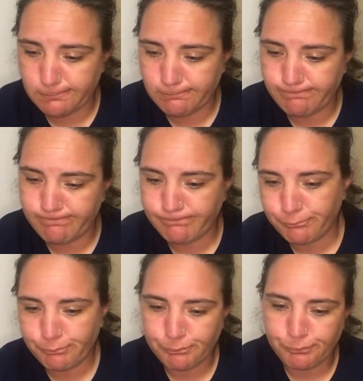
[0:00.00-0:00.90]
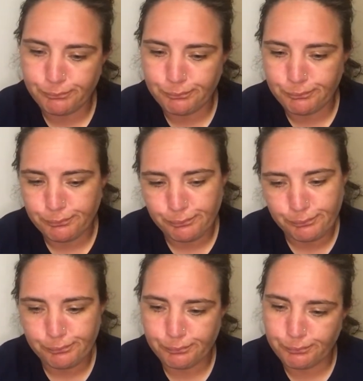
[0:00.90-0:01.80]

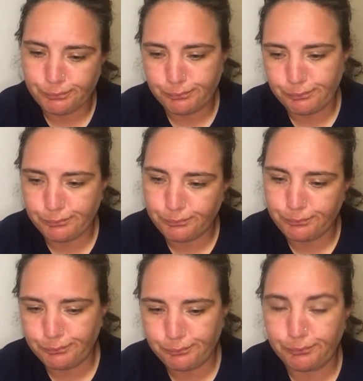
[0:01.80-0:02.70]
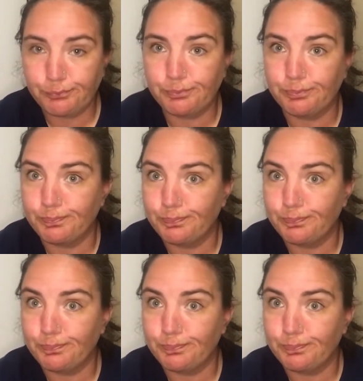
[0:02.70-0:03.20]
(no one is talking)